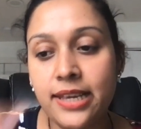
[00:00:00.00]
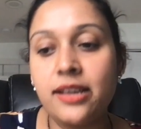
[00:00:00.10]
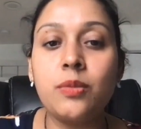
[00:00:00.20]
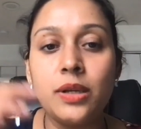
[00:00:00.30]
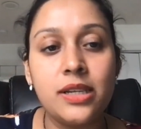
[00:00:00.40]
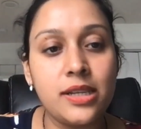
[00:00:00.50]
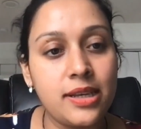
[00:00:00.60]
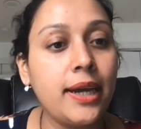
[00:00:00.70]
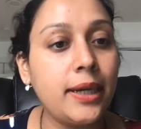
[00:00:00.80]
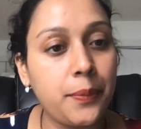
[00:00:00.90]
yes, we'll
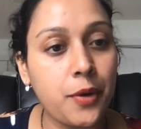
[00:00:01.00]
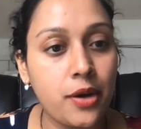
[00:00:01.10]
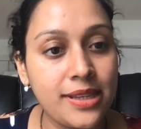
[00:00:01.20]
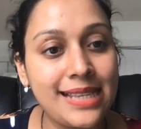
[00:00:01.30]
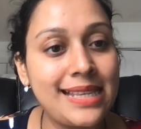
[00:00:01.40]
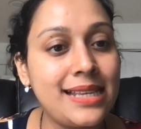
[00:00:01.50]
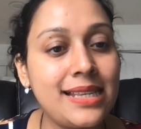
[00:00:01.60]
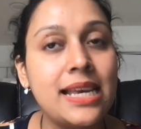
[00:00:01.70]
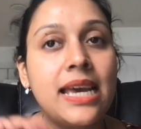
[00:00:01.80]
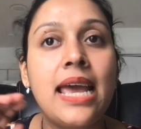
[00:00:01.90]
design our
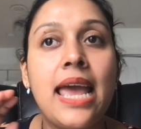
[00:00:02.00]
processes